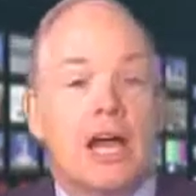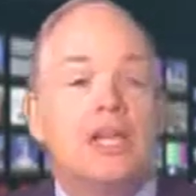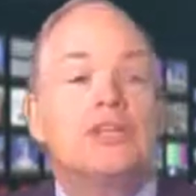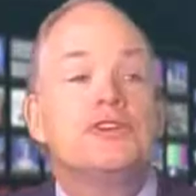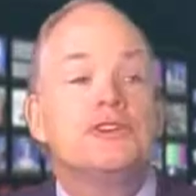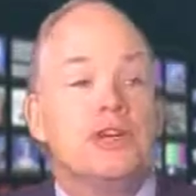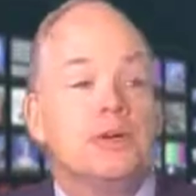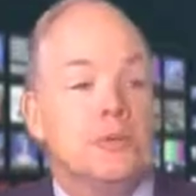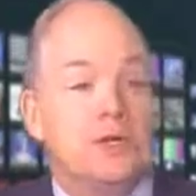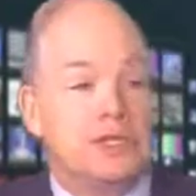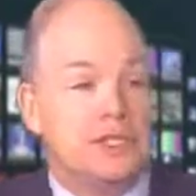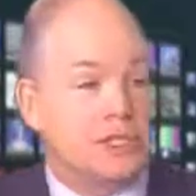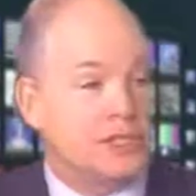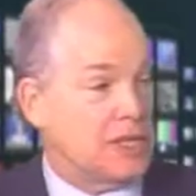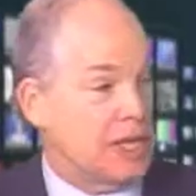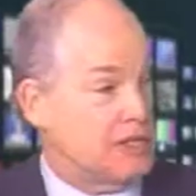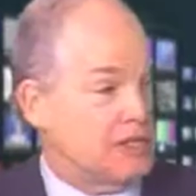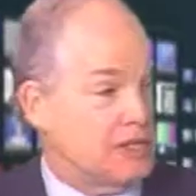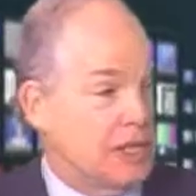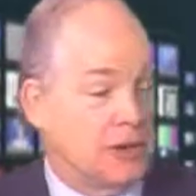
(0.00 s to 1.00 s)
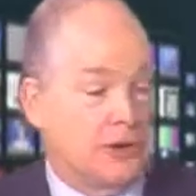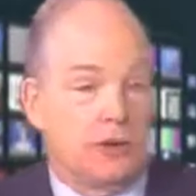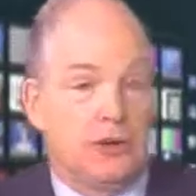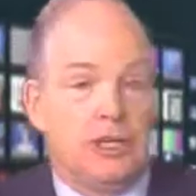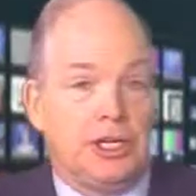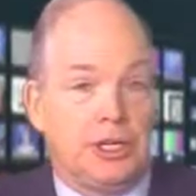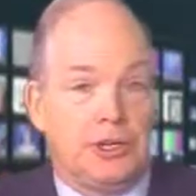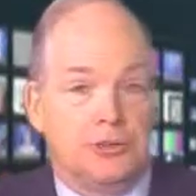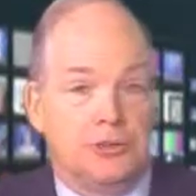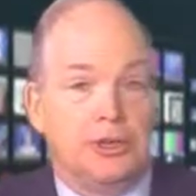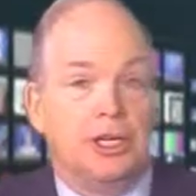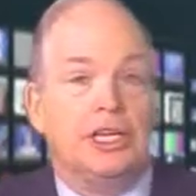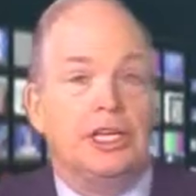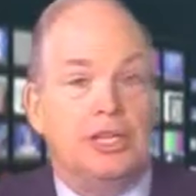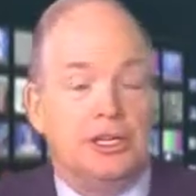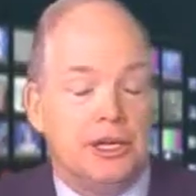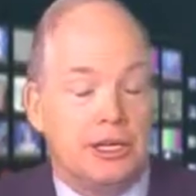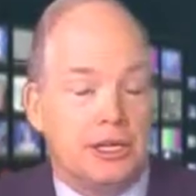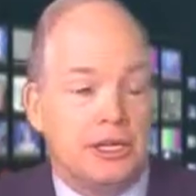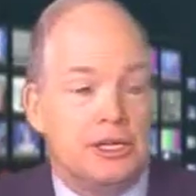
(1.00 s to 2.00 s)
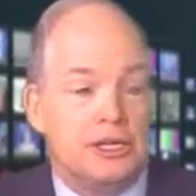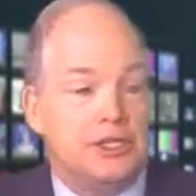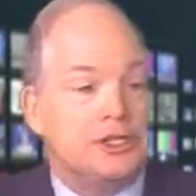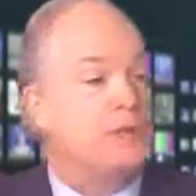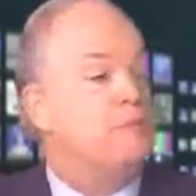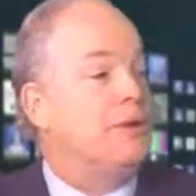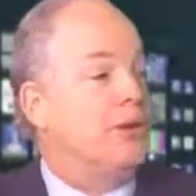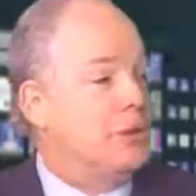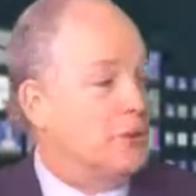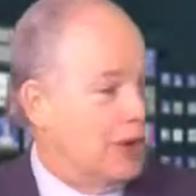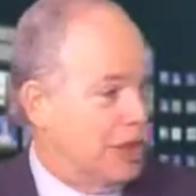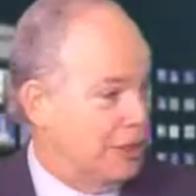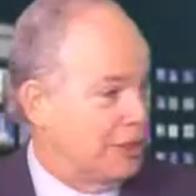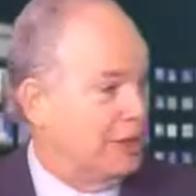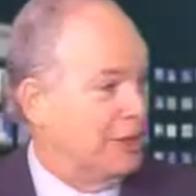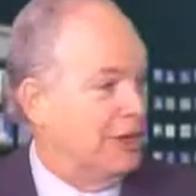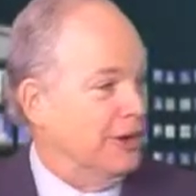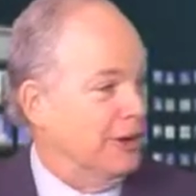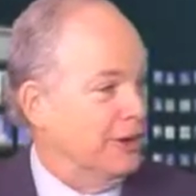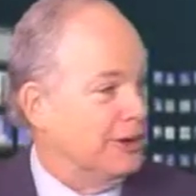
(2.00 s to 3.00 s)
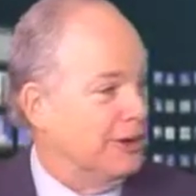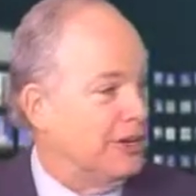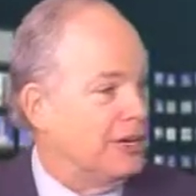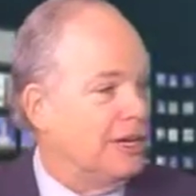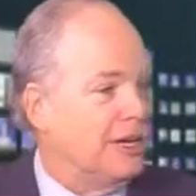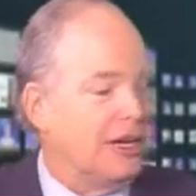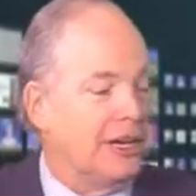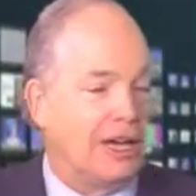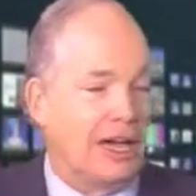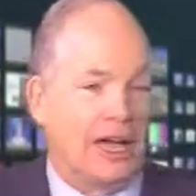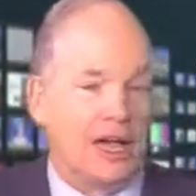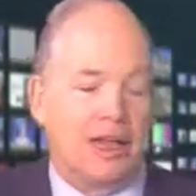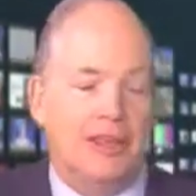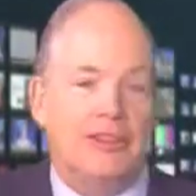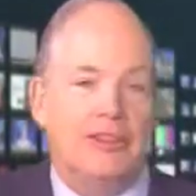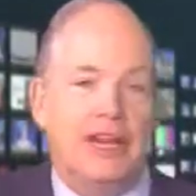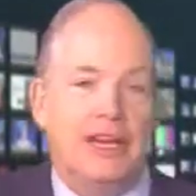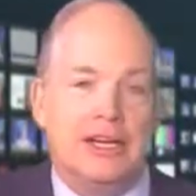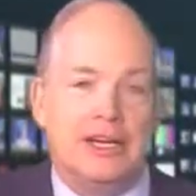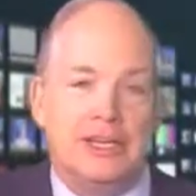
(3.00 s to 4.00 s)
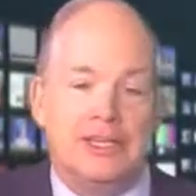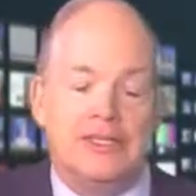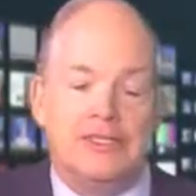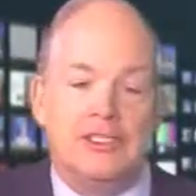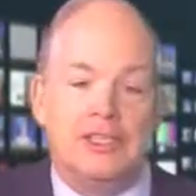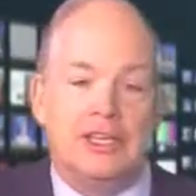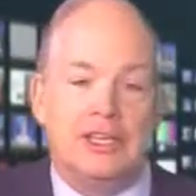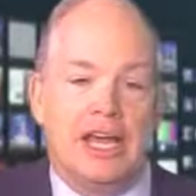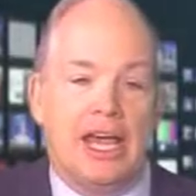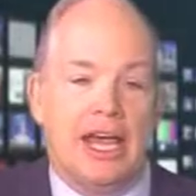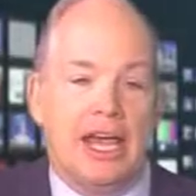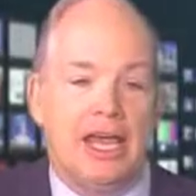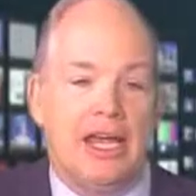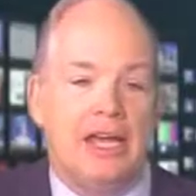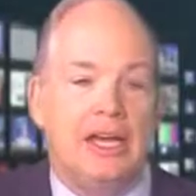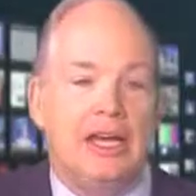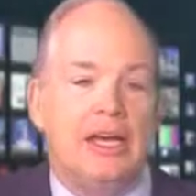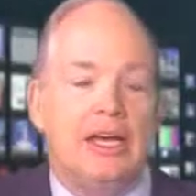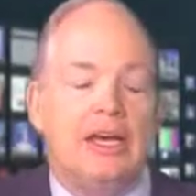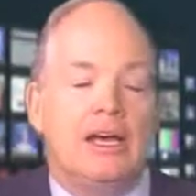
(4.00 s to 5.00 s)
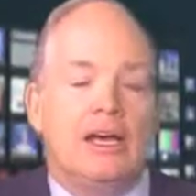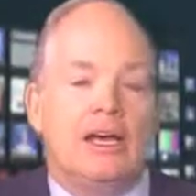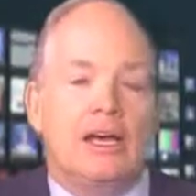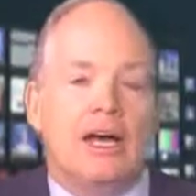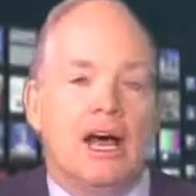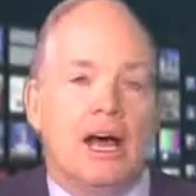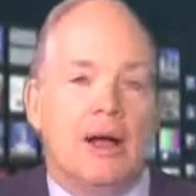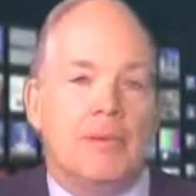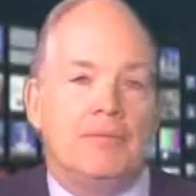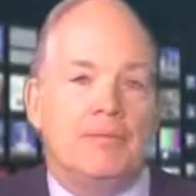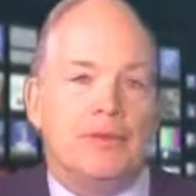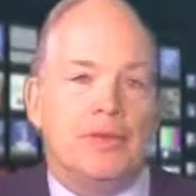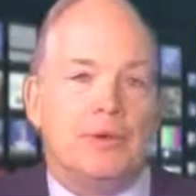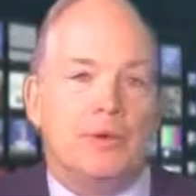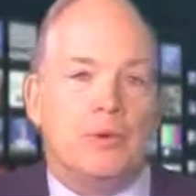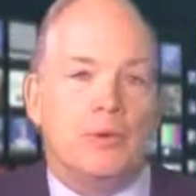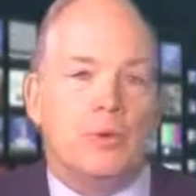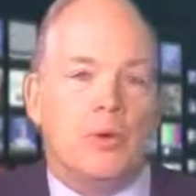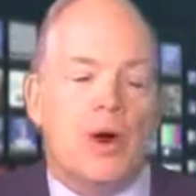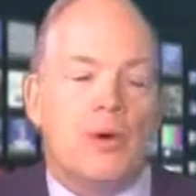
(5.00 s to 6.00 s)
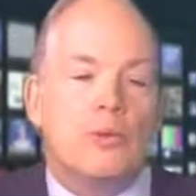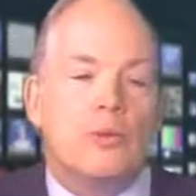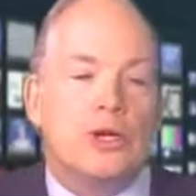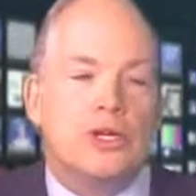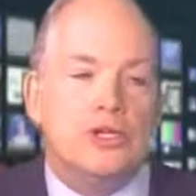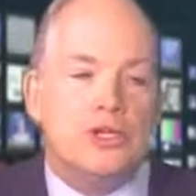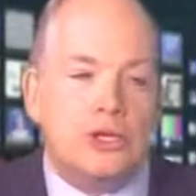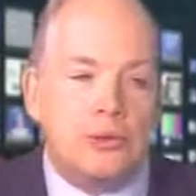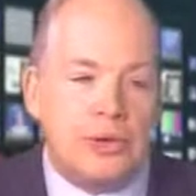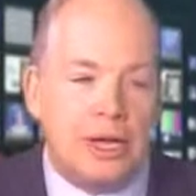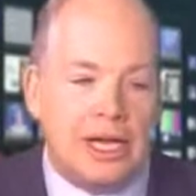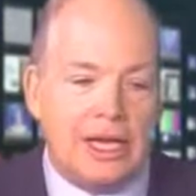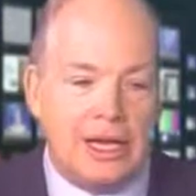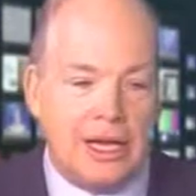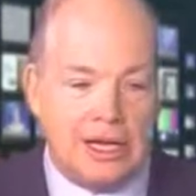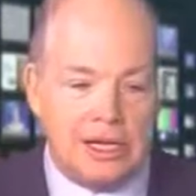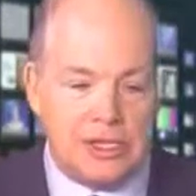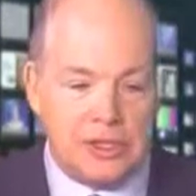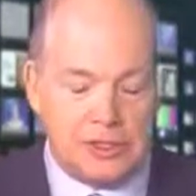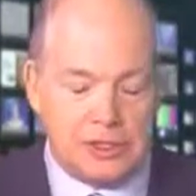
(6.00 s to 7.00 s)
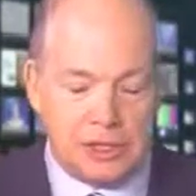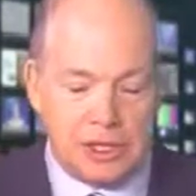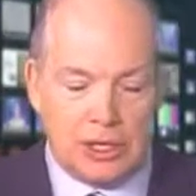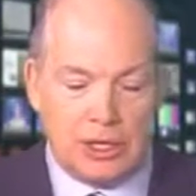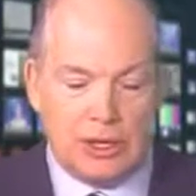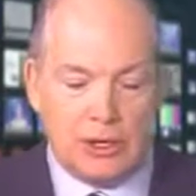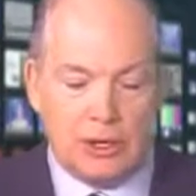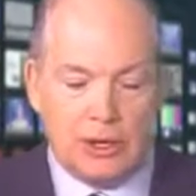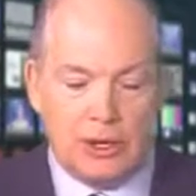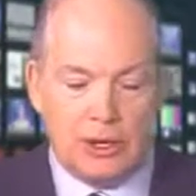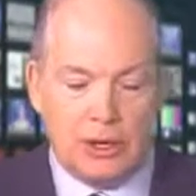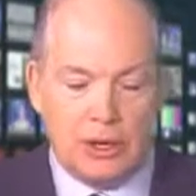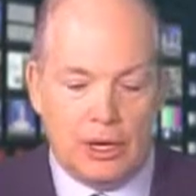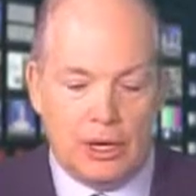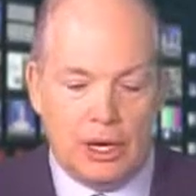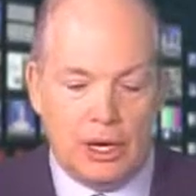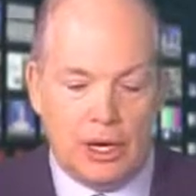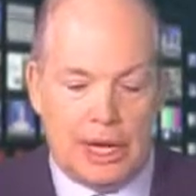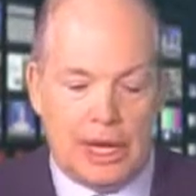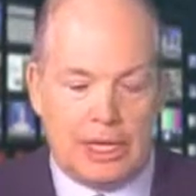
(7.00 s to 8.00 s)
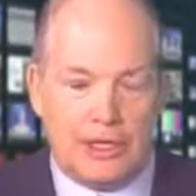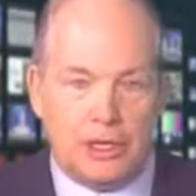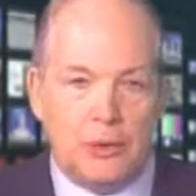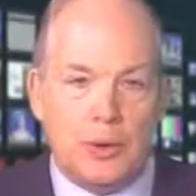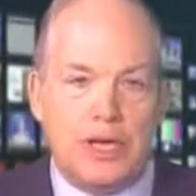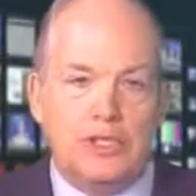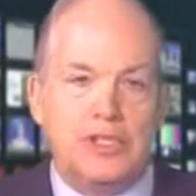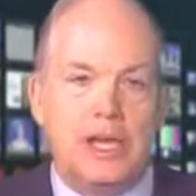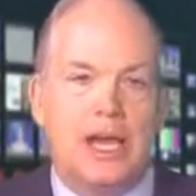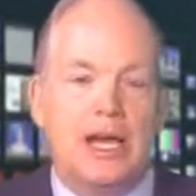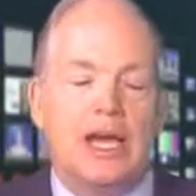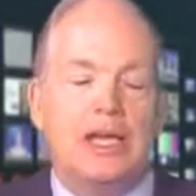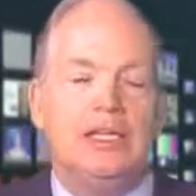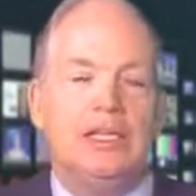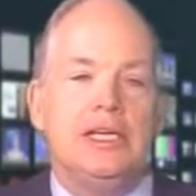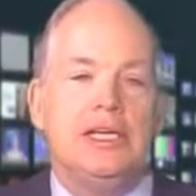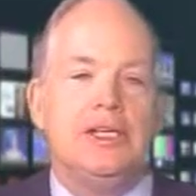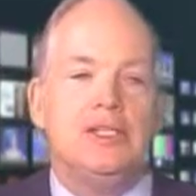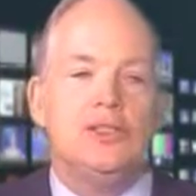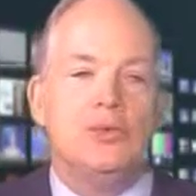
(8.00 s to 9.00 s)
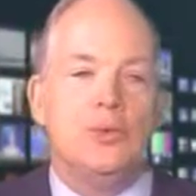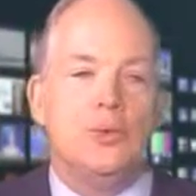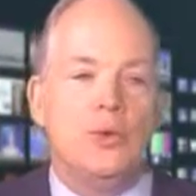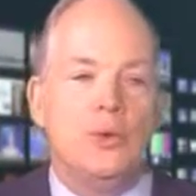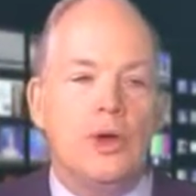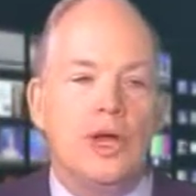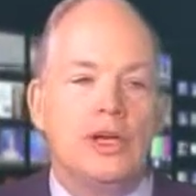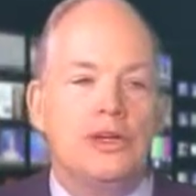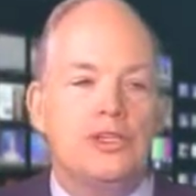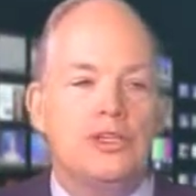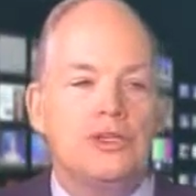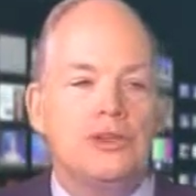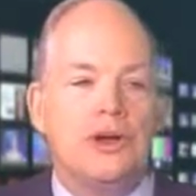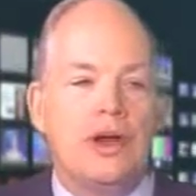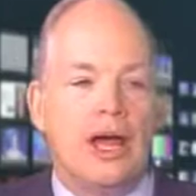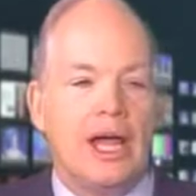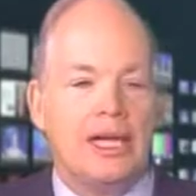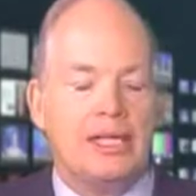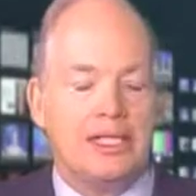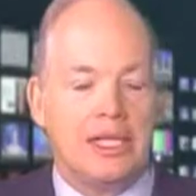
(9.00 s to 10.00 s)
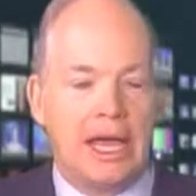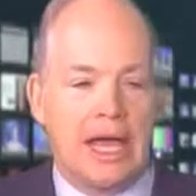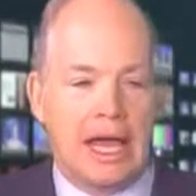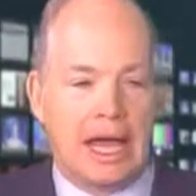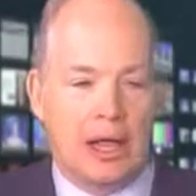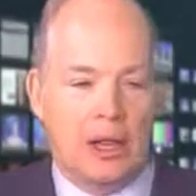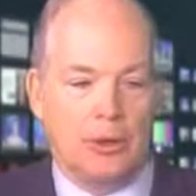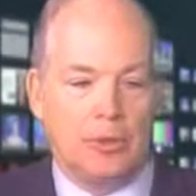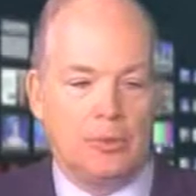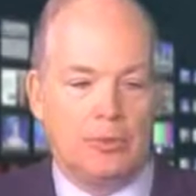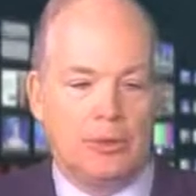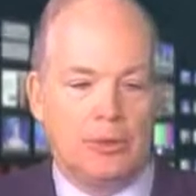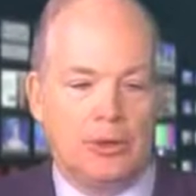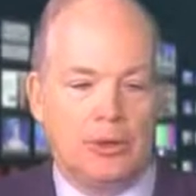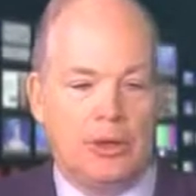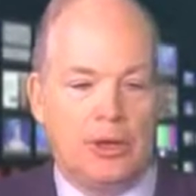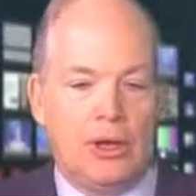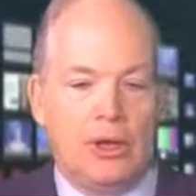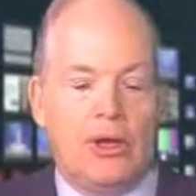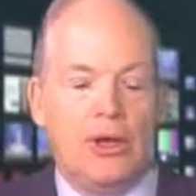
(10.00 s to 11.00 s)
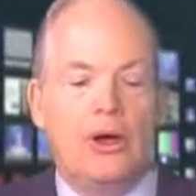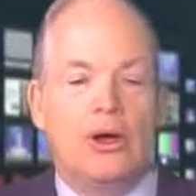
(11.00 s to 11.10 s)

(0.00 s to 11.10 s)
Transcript: in a country which, as I said earlier, really should be wealthier than it is today. What we're doing is, at USAID, is we're trying to help